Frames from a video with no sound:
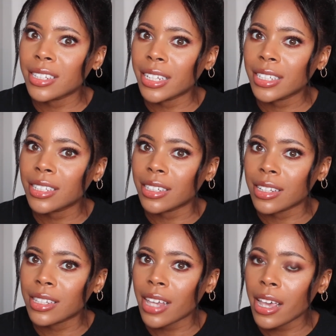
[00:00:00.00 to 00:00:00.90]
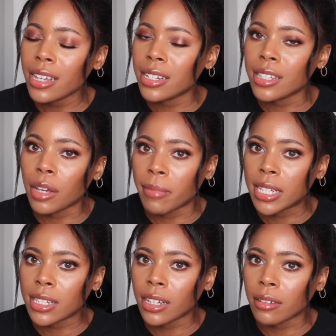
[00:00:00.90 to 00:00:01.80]
Selling Sunset is
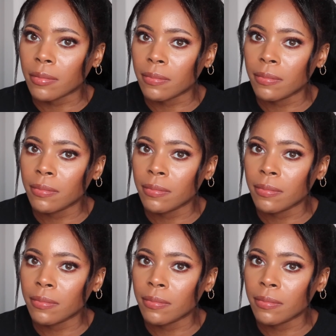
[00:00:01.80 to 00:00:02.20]
amazing.